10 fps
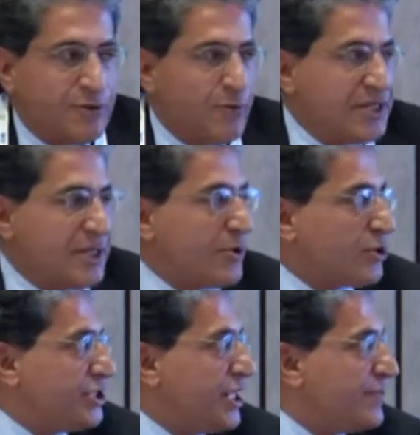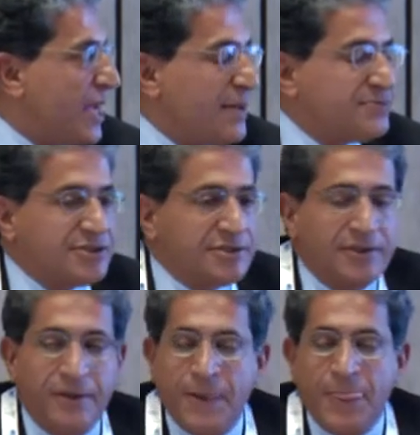where they brought their maps.
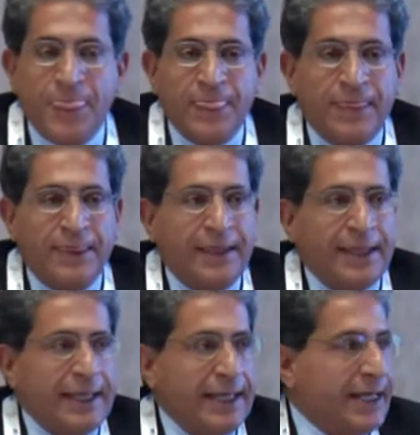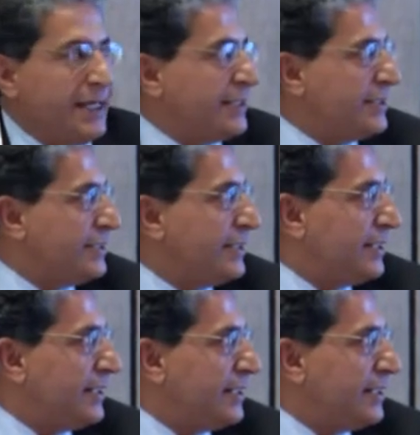And